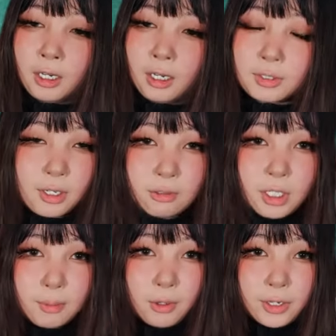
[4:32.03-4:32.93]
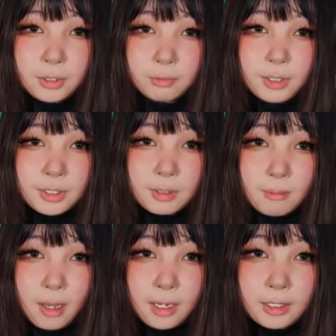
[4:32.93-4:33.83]
The Steiner DBAL-A3 isn't
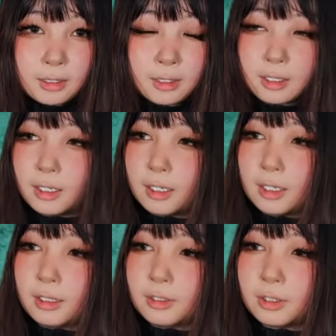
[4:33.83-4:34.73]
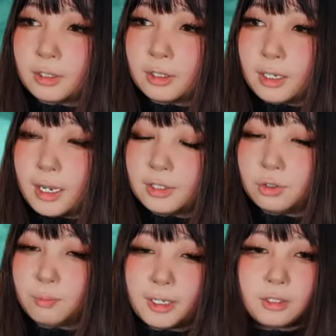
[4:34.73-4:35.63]
mine, and as
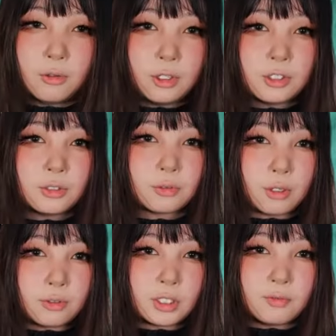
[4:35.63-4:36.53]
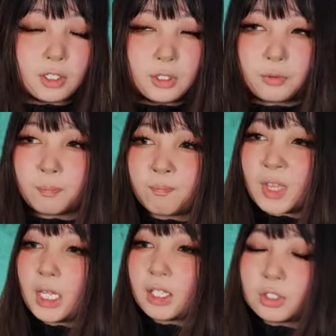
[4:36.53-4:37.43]
you might notice throughout this video,
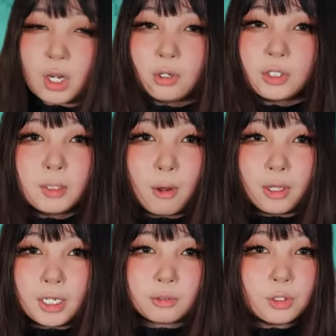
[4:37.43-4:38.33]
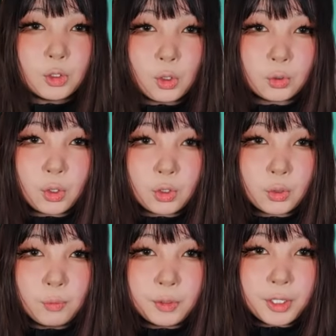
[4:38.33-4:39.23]
the Steiner DBAL-A3 is no
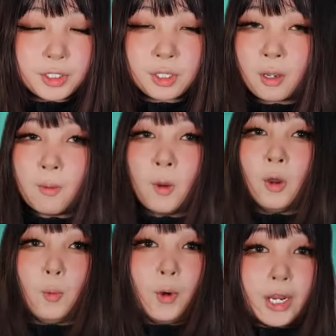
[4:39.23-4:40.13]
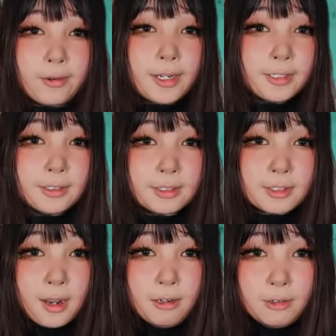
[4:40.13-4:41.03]
longer with us. Where is the
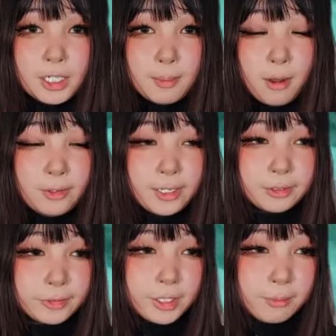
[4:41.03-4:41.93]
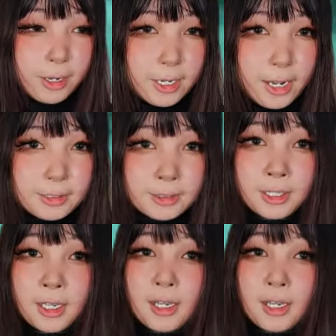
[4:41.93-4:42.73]
Steiner DBAL-A3, you might ask?